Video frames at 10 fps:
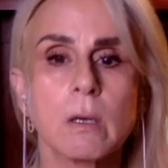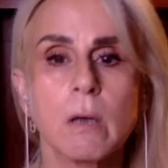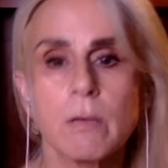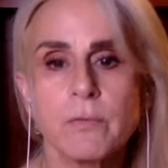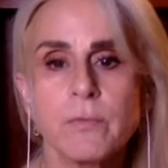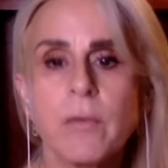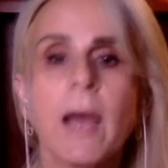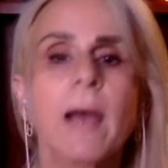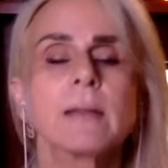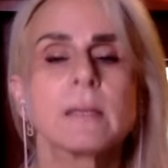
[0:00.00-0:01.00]
I've
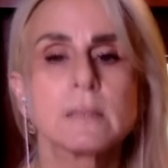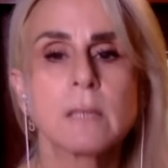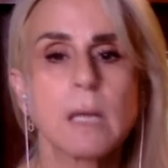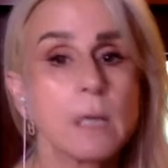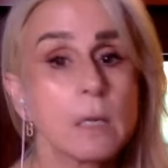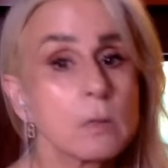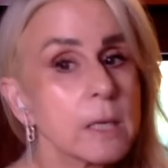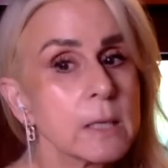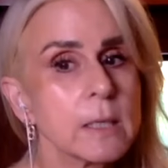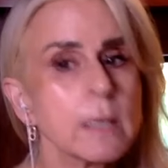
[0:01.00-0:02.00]
had this, I don't
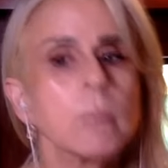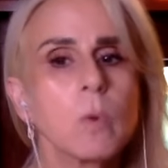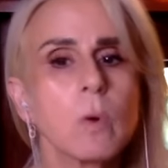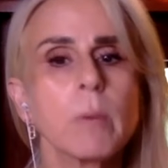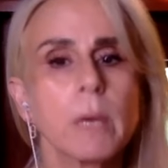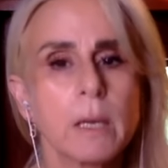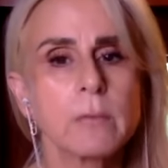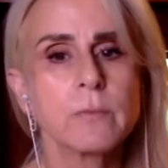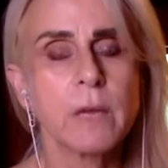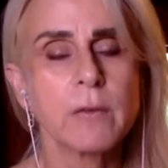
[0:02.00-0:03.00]
get it anymore, but
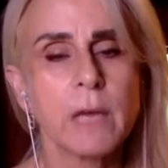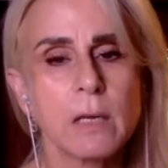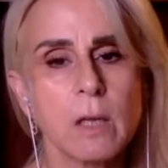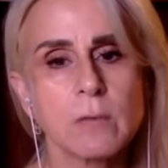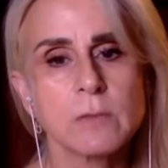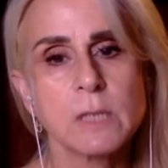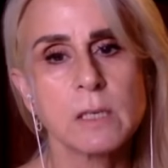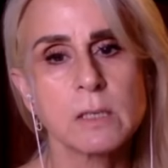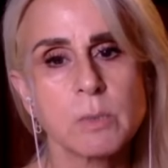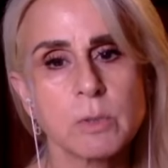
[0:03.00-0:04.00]
I've had a lot of sun
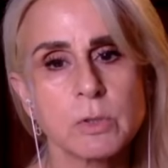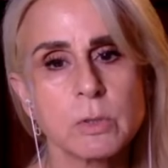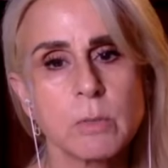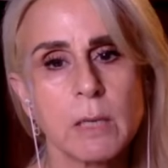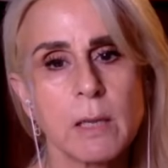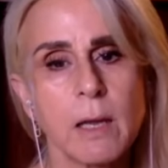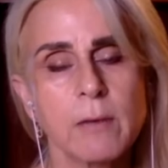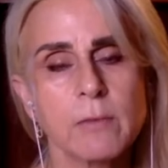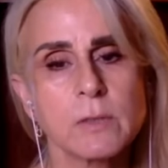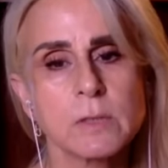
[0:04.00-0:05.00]
exposure in my
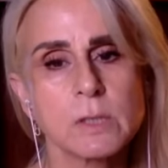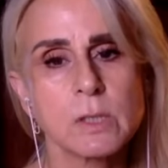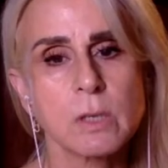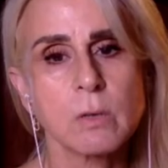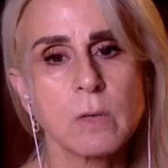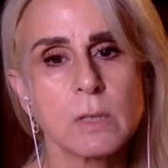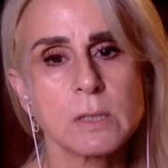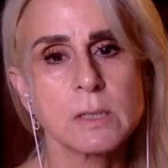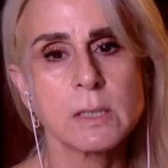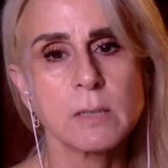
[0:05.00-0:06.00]
life. And so I
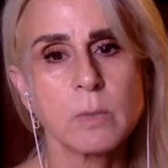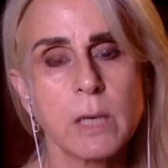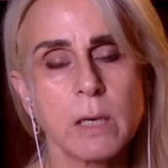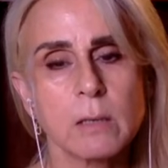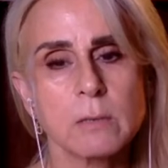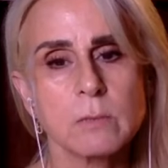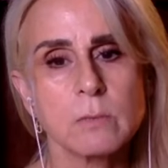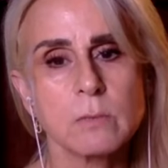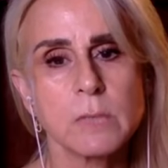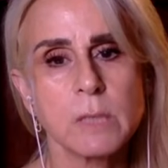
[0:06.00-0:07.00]
just think we got to
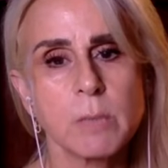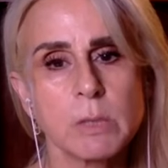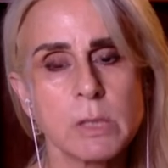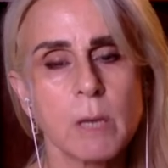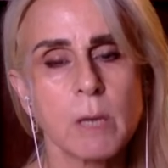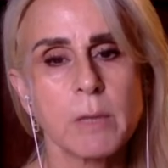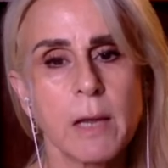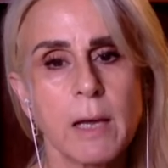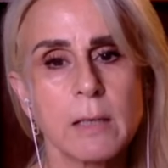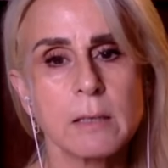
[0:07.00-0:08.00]
keep on top of
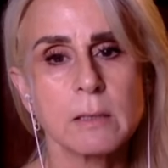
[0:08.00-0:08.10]
that.